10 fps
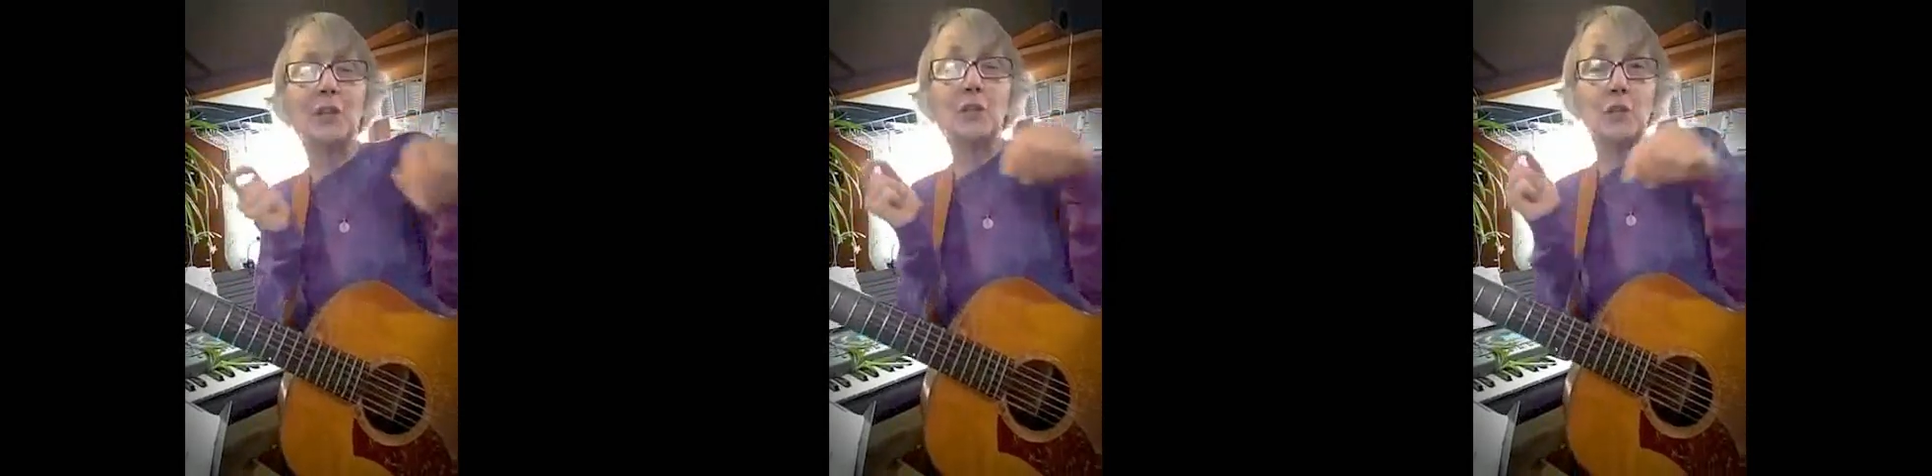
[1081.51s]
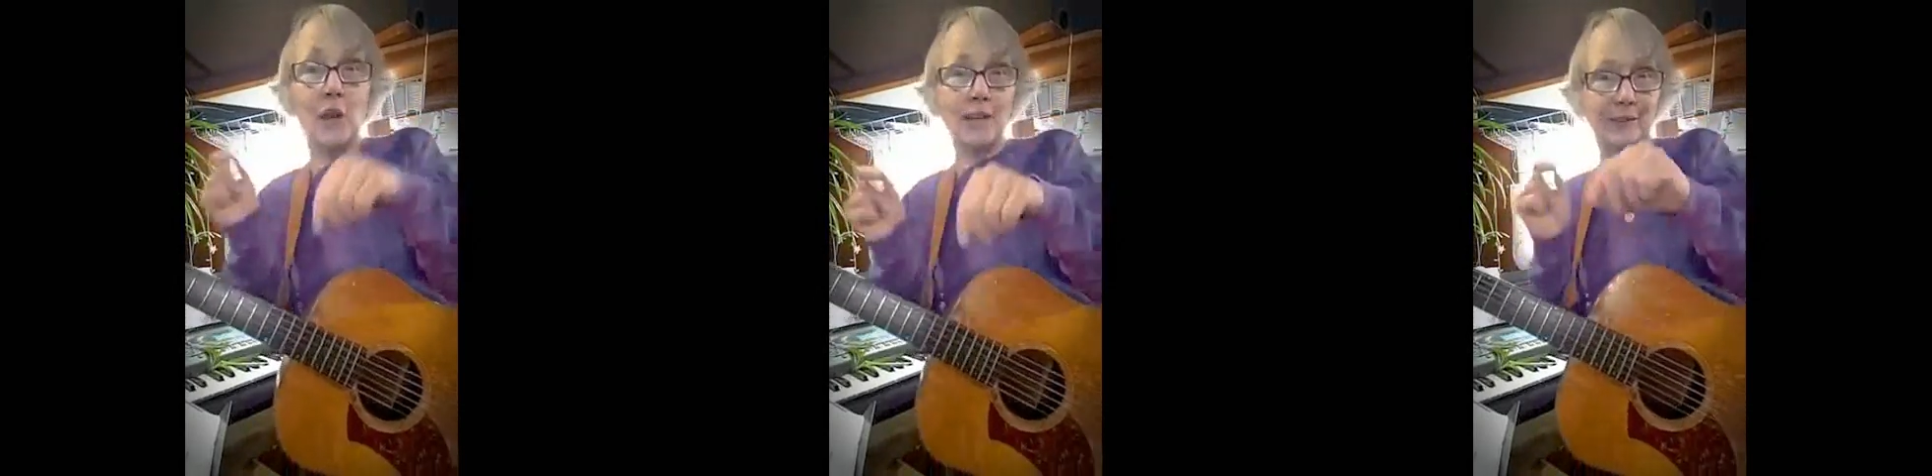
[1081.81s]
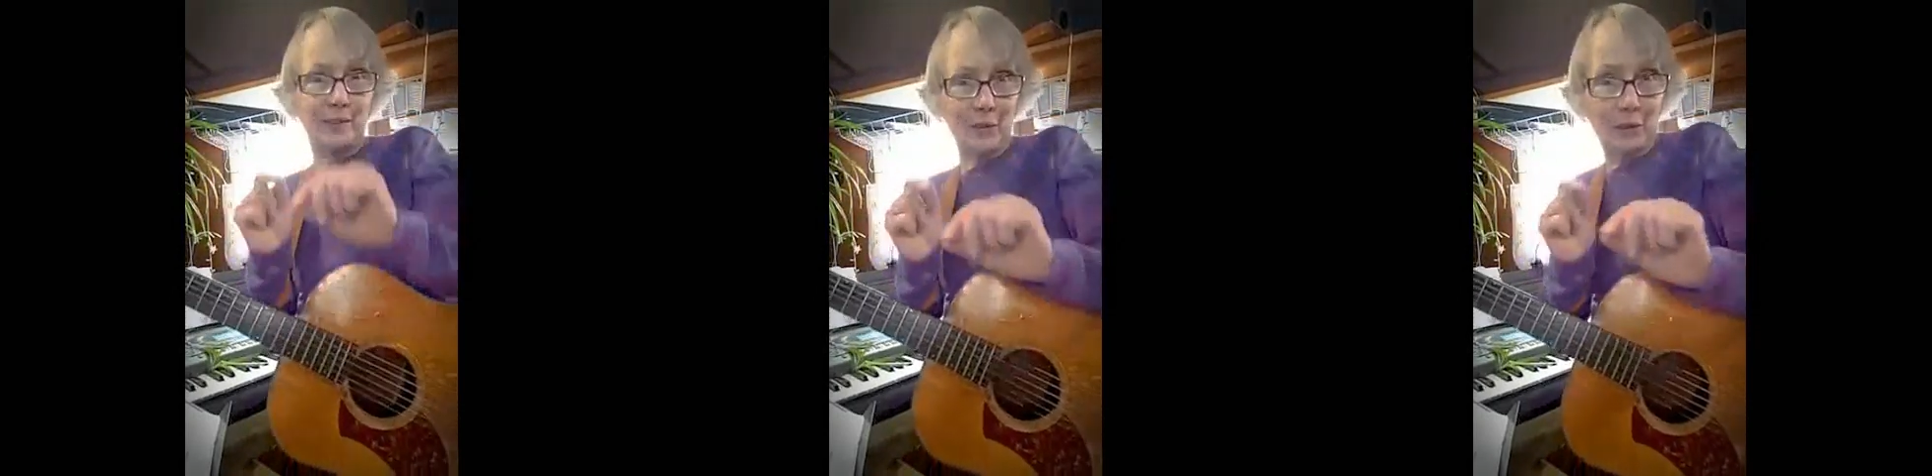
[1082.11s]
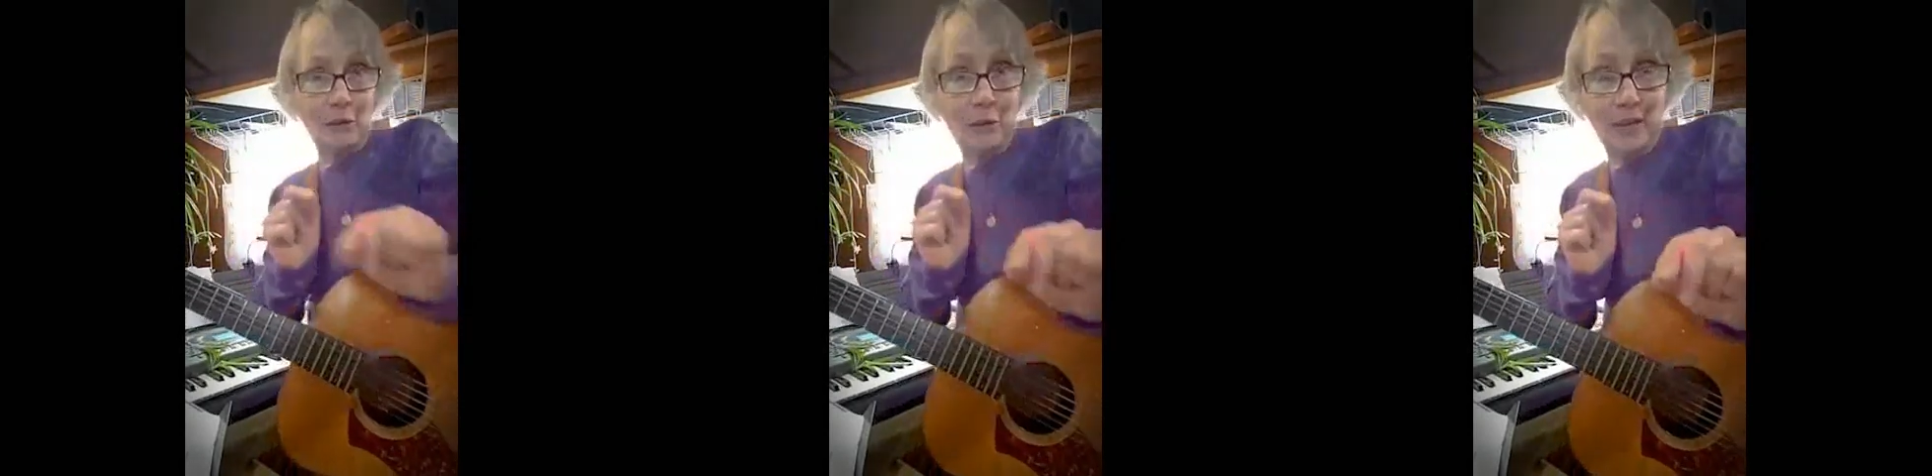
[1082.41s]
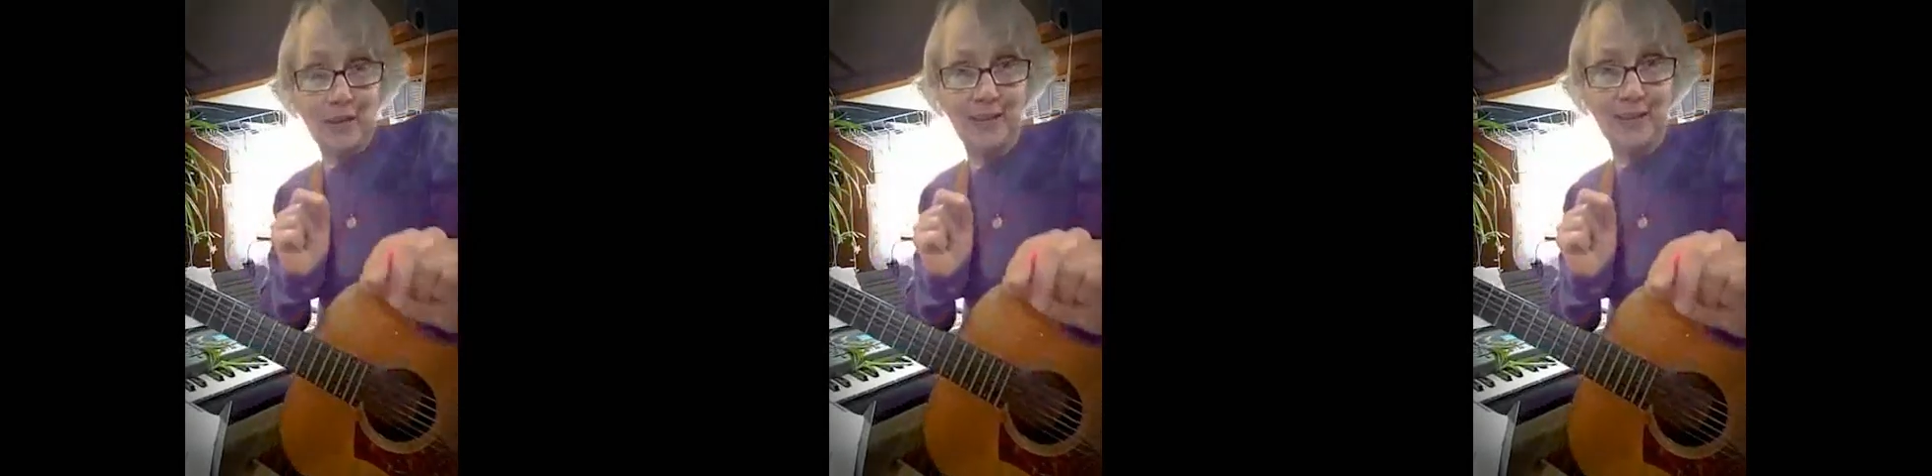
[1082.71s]
try to start
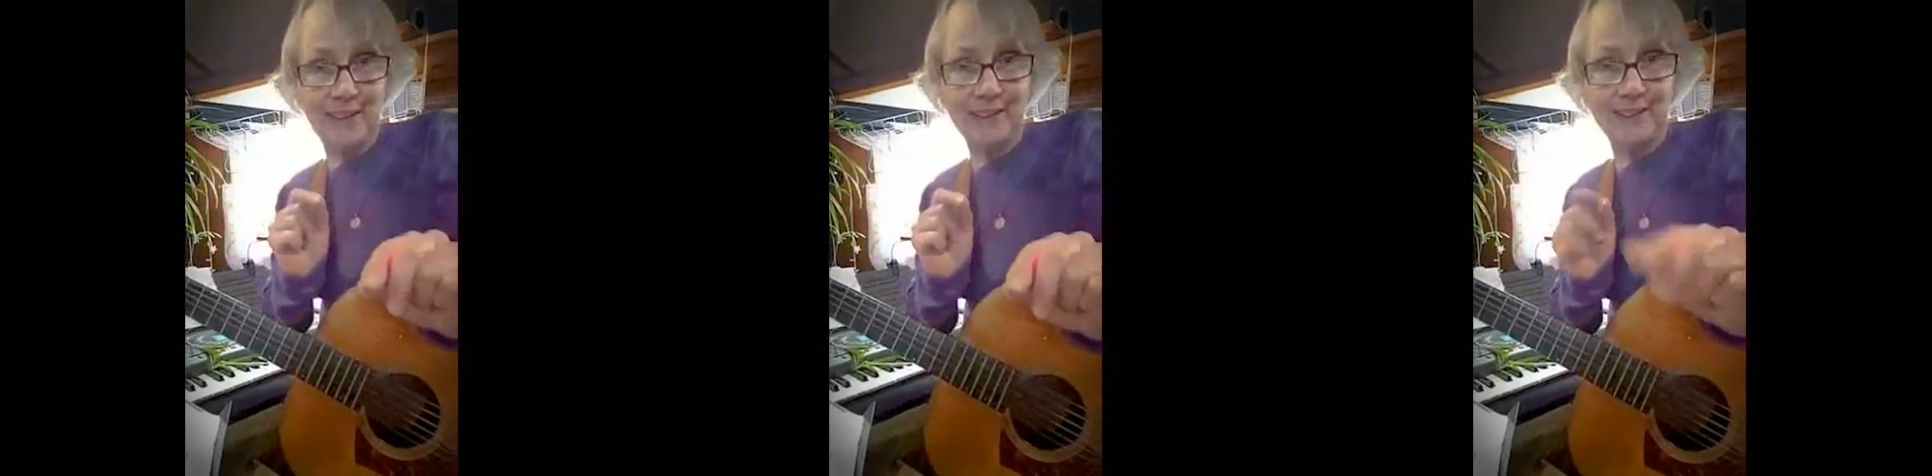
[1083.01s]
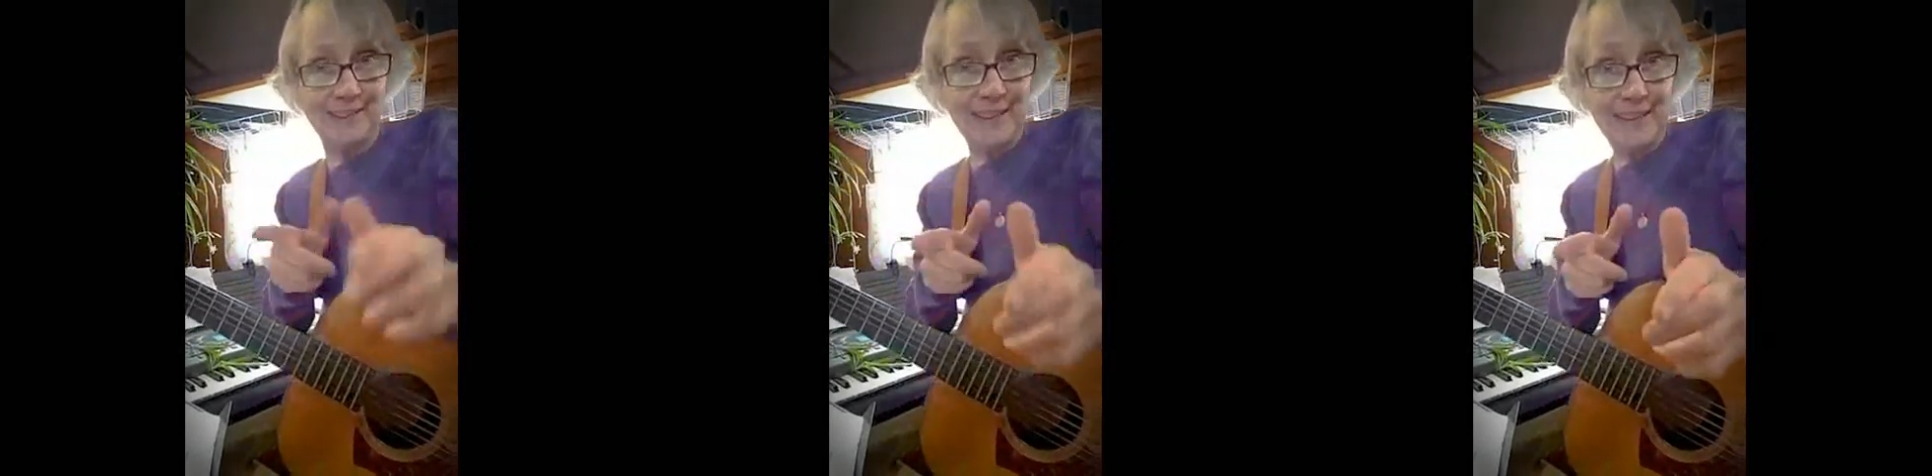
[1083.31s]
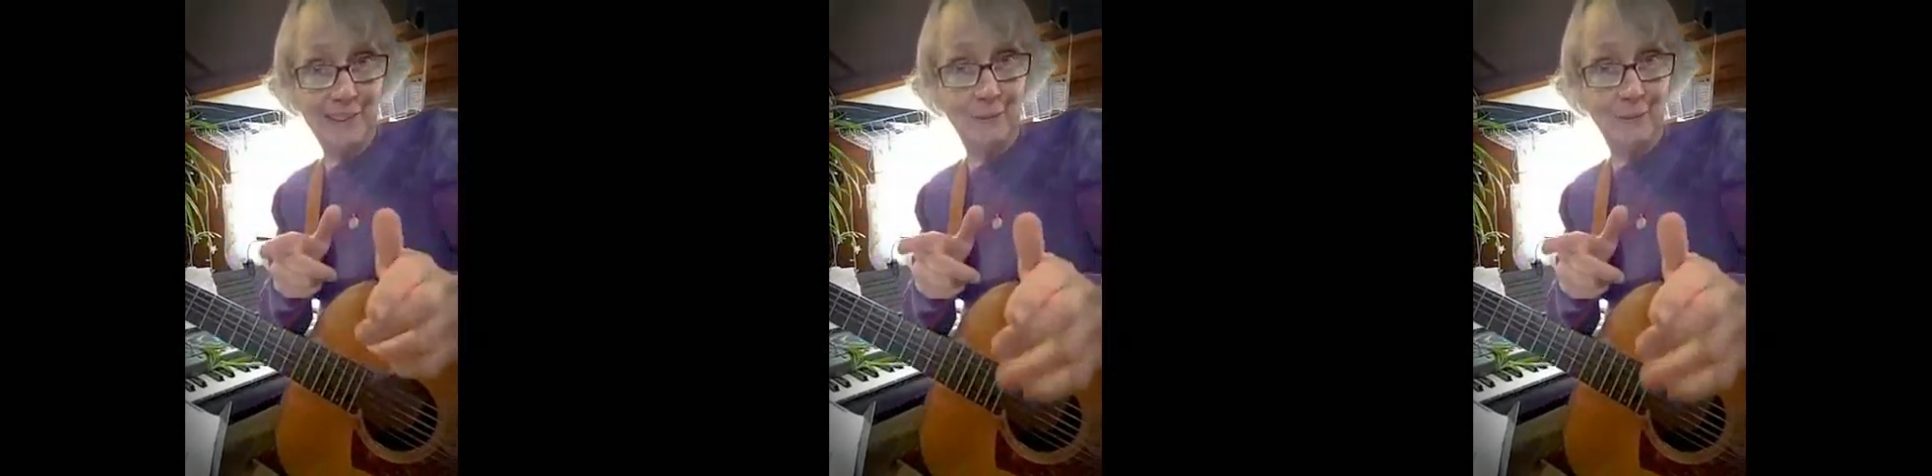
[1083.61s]
early. See